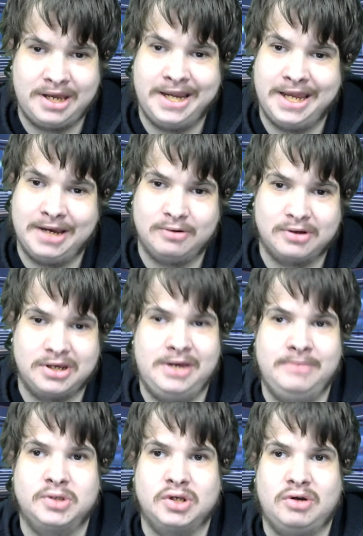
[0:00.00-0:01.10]
and now look at
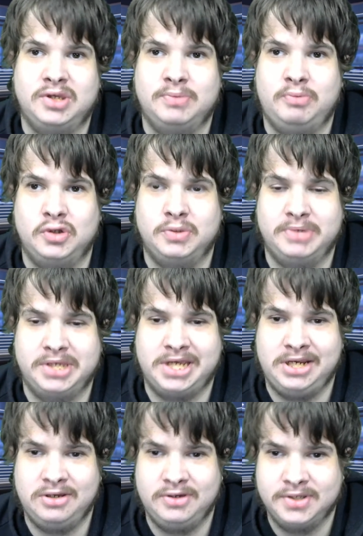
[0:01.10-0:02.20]
him, Sky Sports
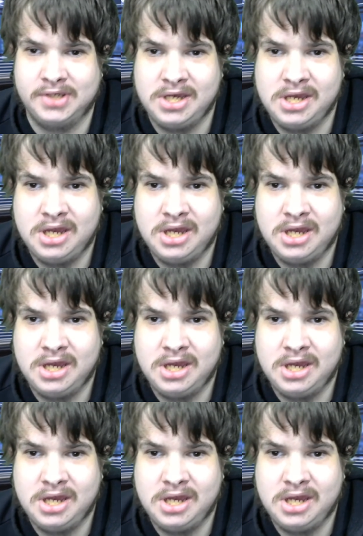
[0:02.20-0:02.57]
presenters.